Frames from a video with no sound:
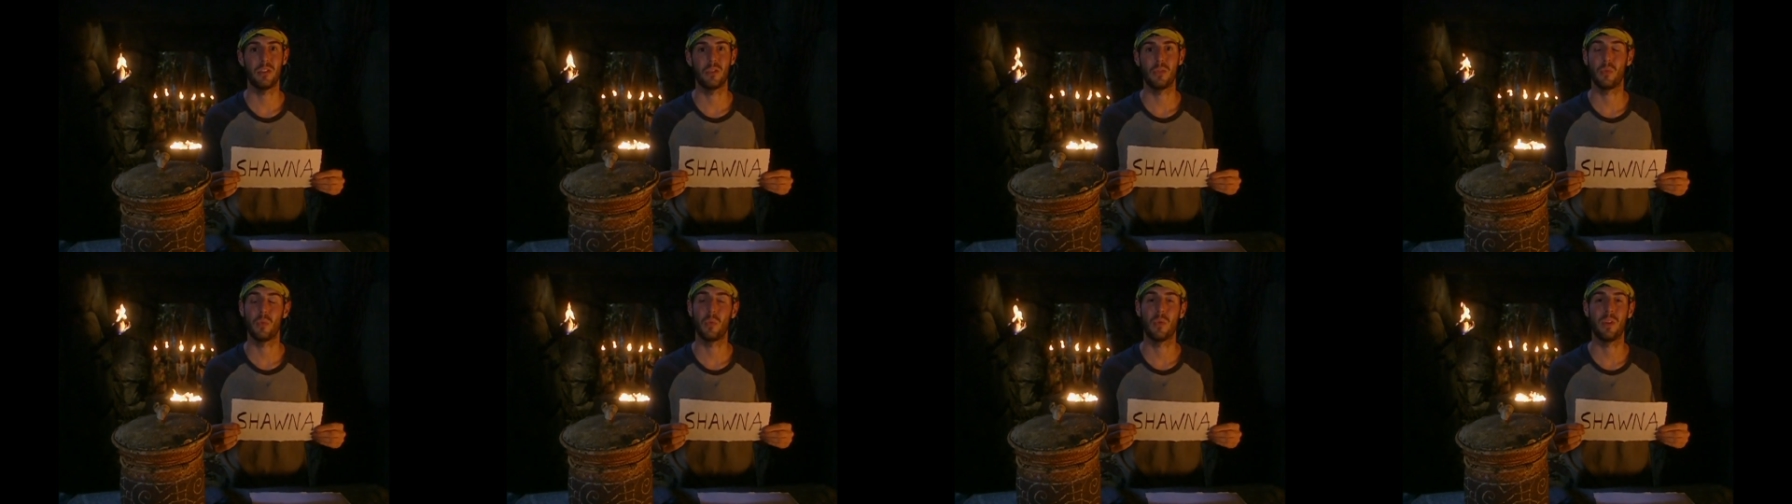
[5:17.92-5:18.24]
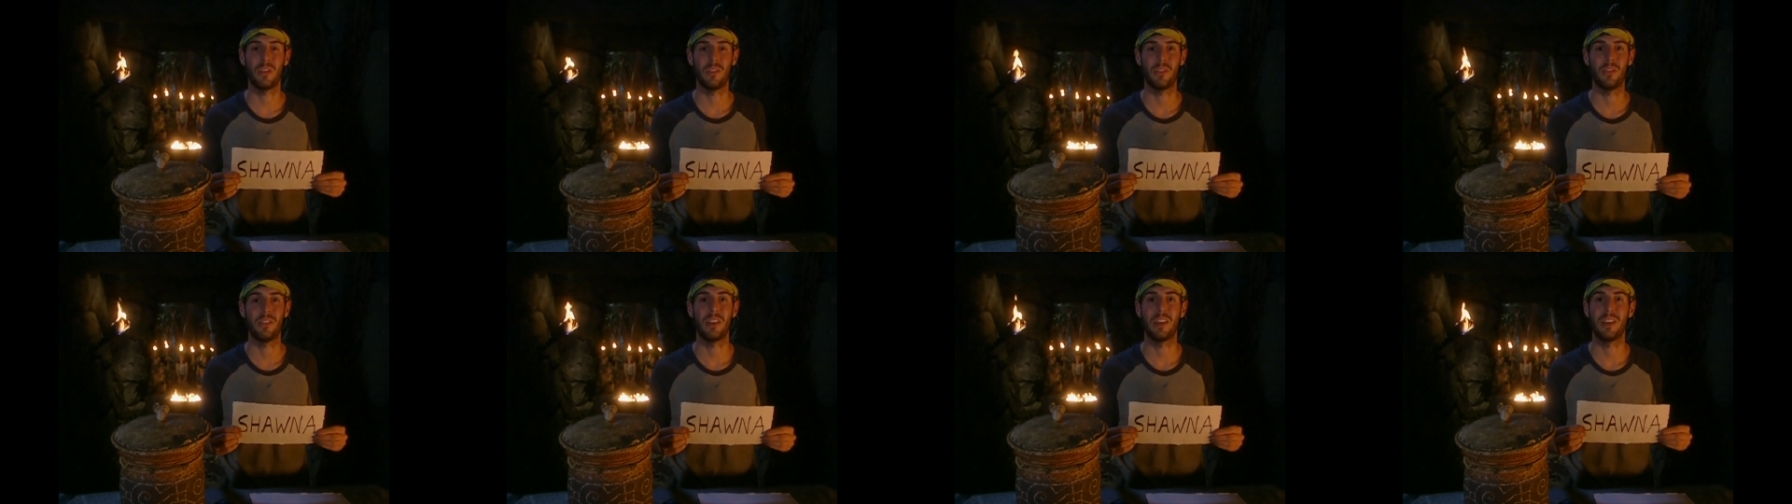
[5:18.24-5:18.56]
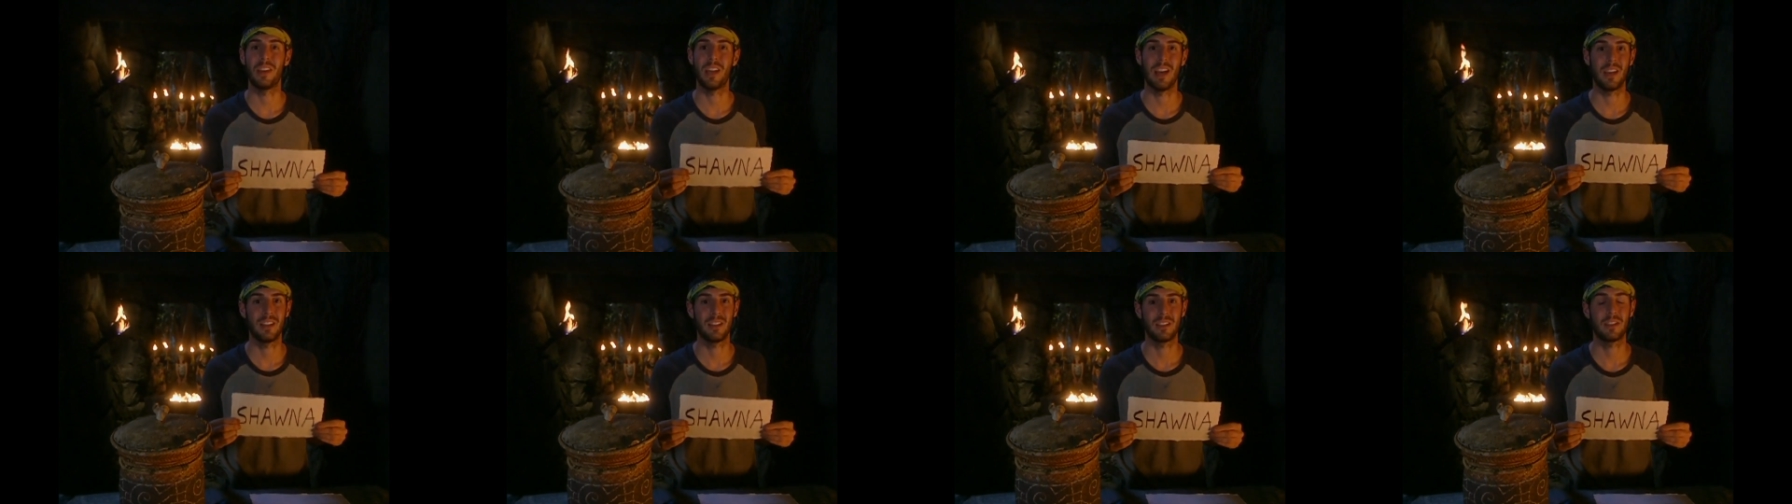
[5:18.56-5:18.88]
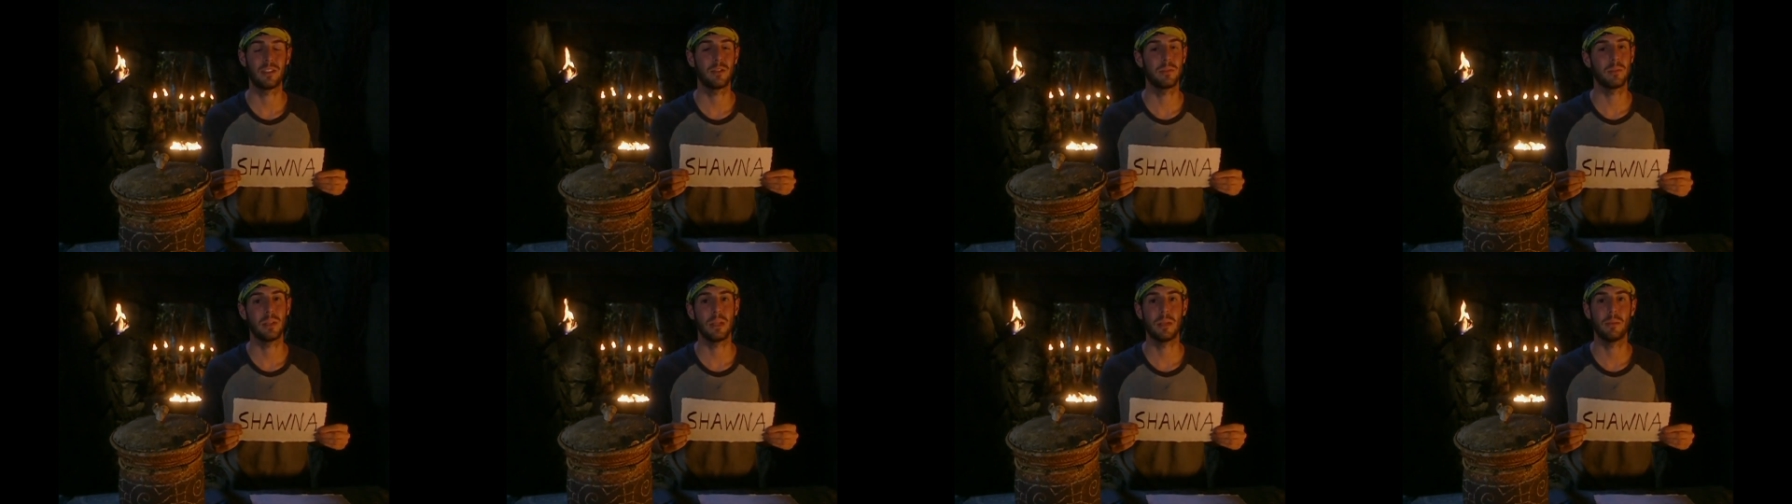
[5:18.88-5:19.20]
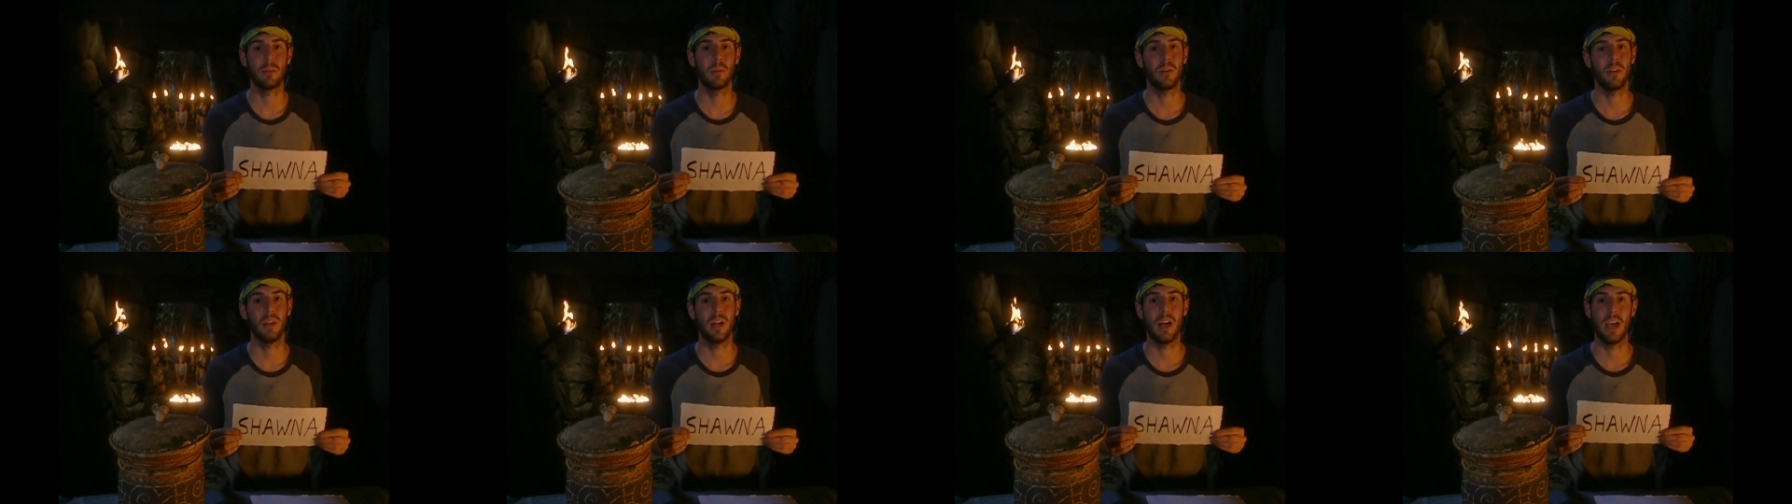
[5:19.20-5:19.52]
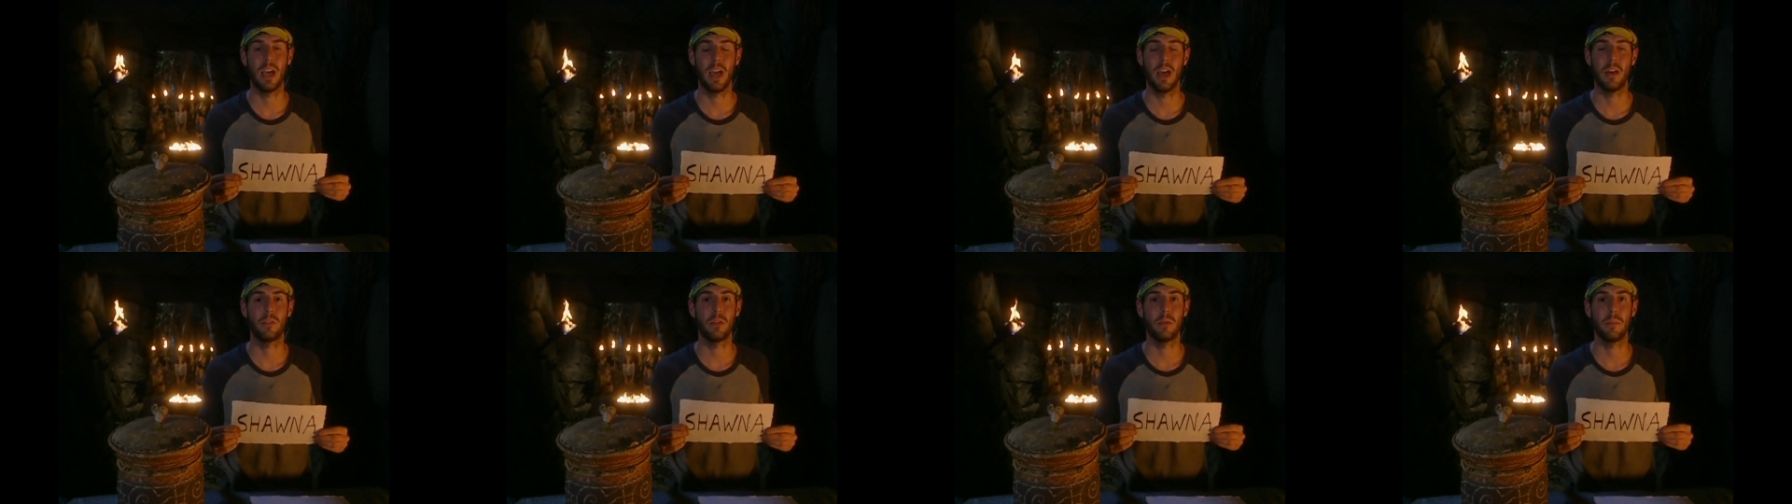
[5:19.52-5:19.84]
you're one of the nicest people I
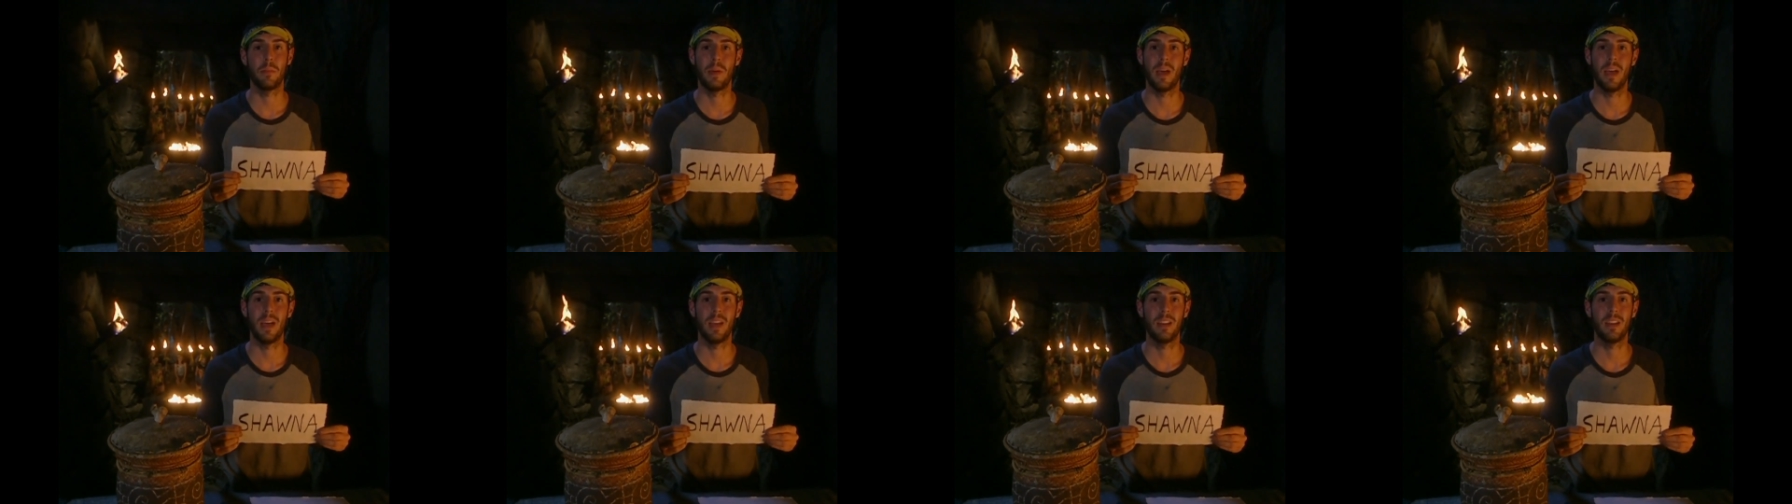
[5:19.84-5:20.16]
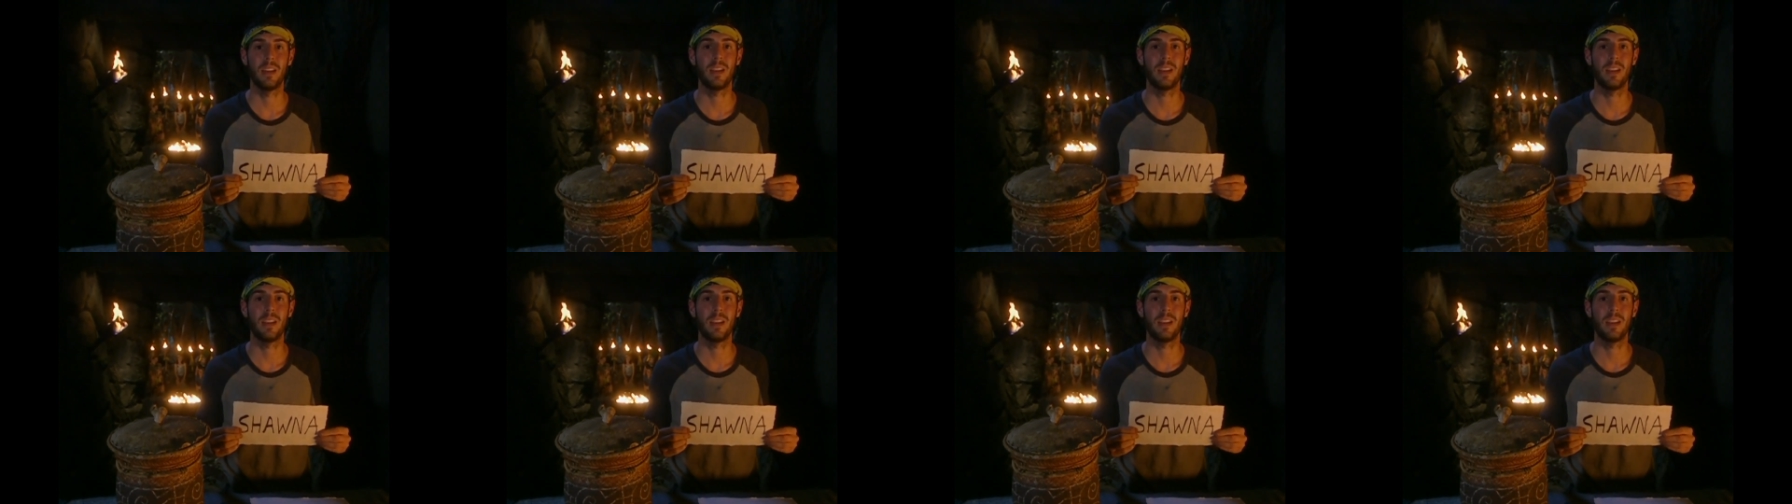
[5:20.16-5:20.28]
ever met,